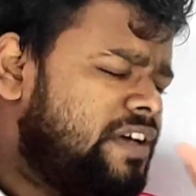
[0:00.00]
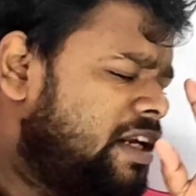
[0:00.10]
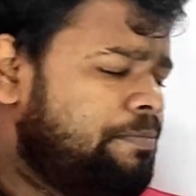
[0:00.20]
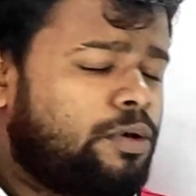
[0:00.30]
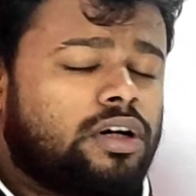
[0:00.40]

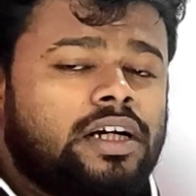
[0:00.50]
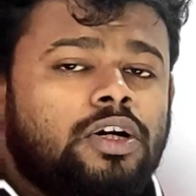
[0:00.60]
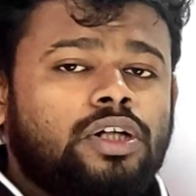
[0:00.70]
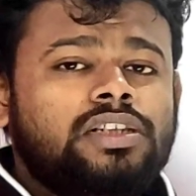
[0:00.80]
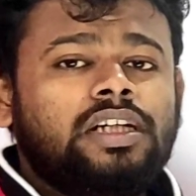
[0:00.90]
Very
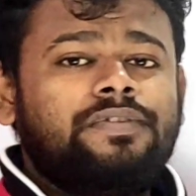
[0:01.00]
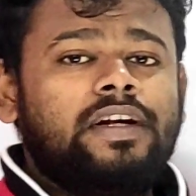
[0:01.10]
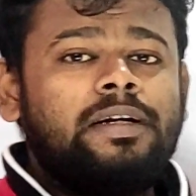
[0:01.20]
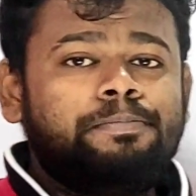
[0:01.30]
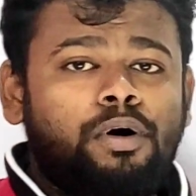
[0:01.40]
important logic and
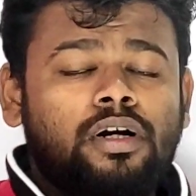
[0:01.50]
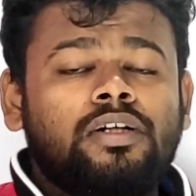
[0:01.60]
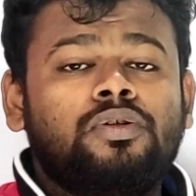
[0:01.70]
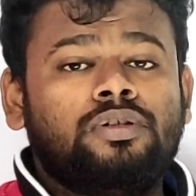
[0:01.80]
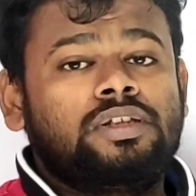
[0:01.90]
very
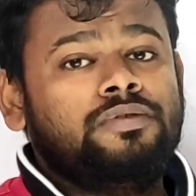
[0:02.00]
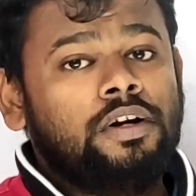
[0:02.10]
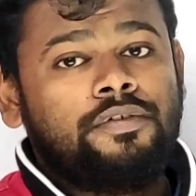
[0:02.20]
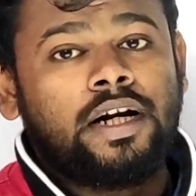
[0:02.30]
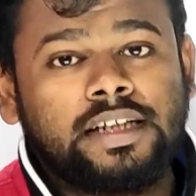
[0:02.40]
important concept you
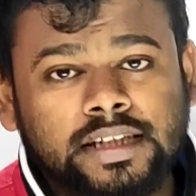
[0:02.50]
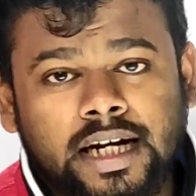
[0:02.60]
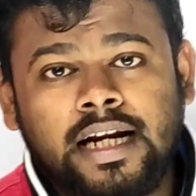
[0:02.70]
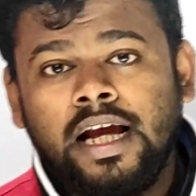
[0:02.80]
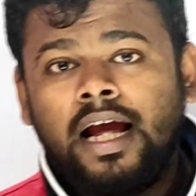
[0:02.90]
have to understand.
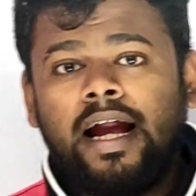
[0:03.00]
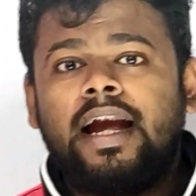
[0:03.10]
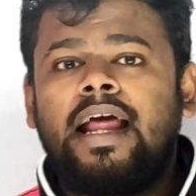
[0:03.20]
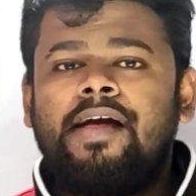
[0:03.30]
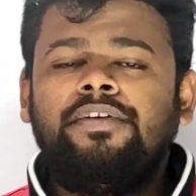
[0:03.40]

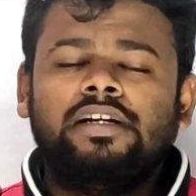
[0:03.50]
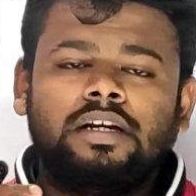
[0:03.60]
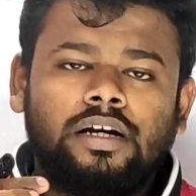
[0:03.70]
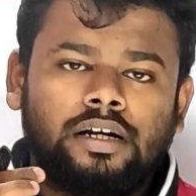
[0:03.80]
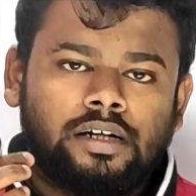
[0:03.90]
And I will